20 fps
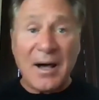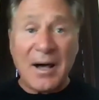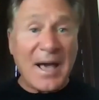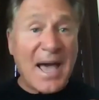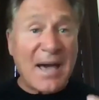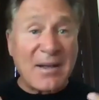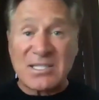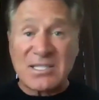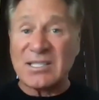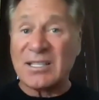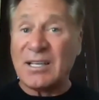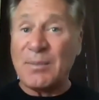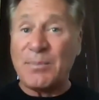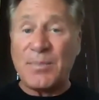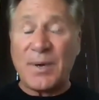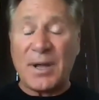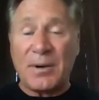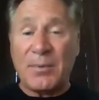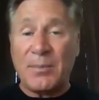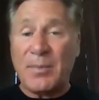how to
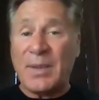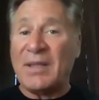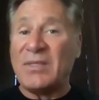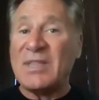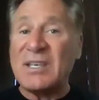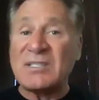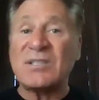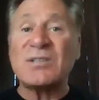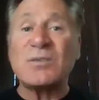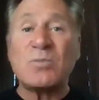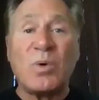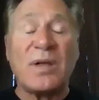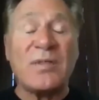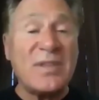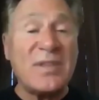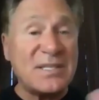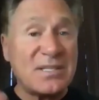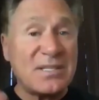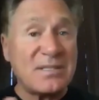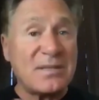sleep better. Man, this is
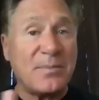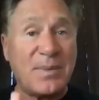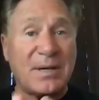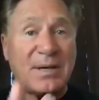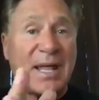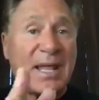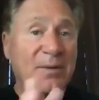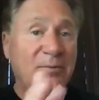a big one.